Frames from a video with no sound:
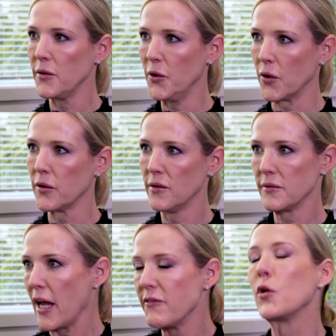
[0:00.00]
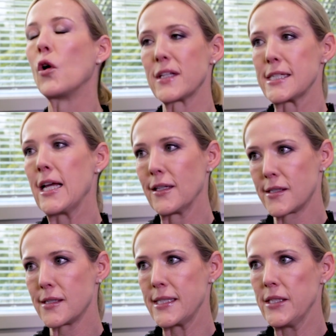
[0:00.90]
You know, have you got the
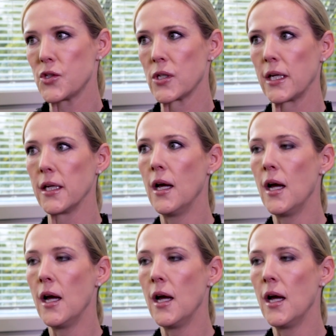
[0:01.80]
talent essentially?